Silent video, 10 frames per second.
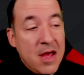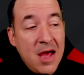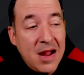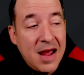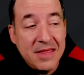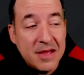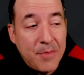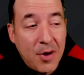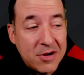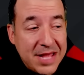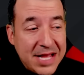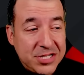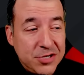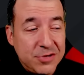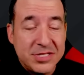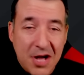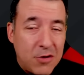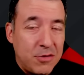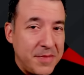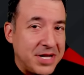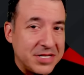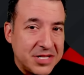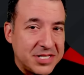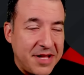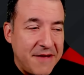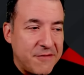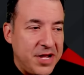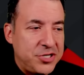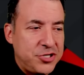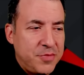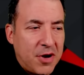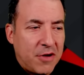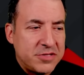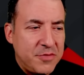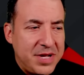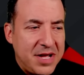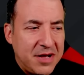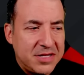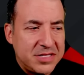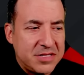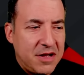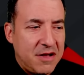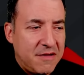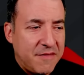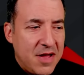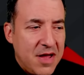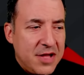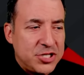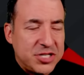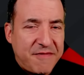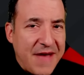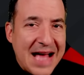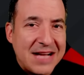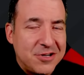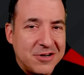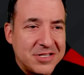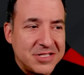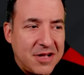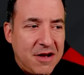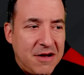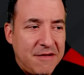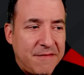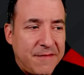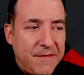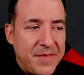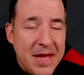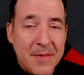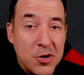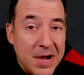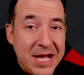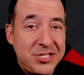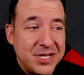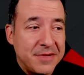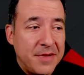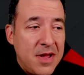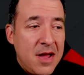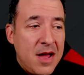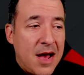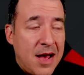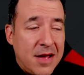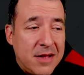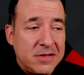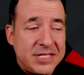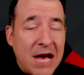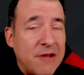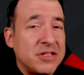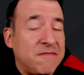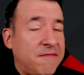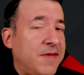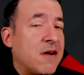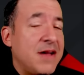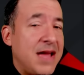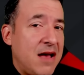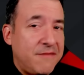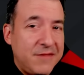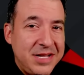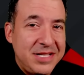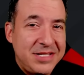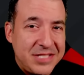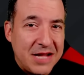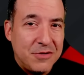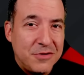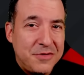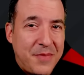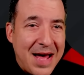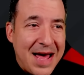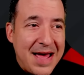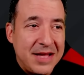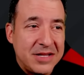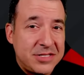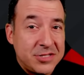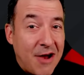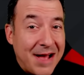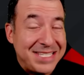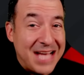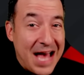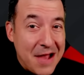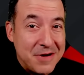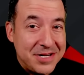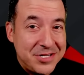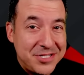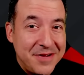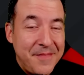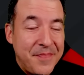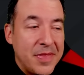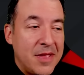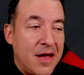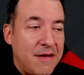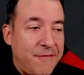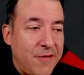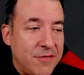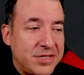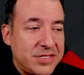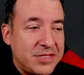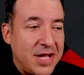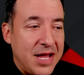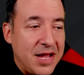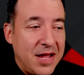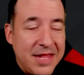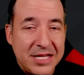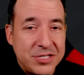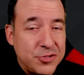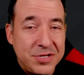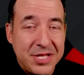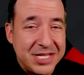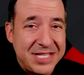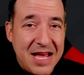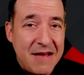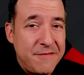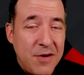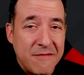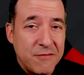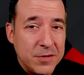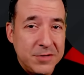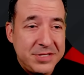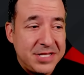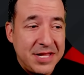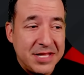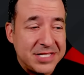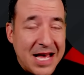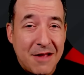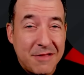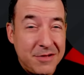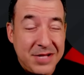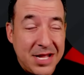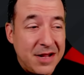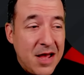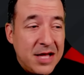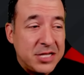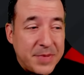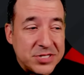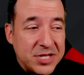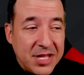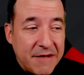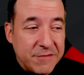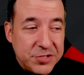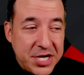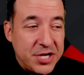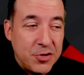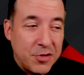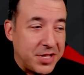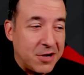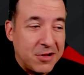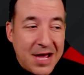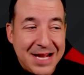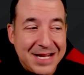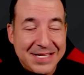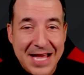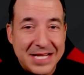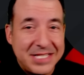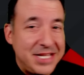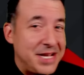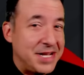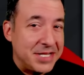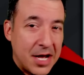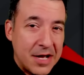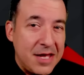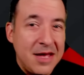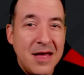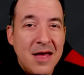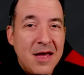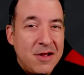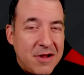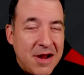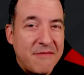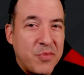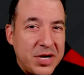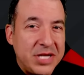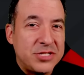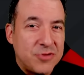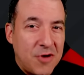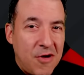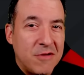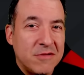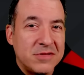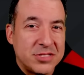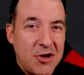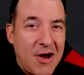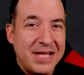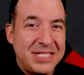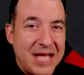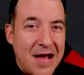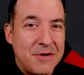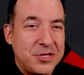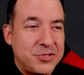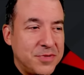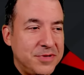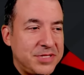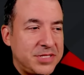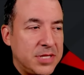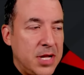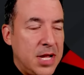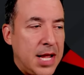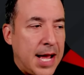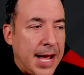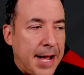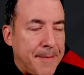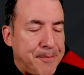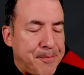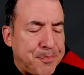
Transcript: And I think part of that too is not only because of the slavery issue, but also because of just factors of immigration. Uh, South is very heavily settled by Scots Irish uh, folks, and, and, that's true to this day. If you have roots in the South, you tend, especially in like Virginia, North Carolina, Tennessee, Kentucky, you're gonna have pretty strong Scots Irish roots. Um,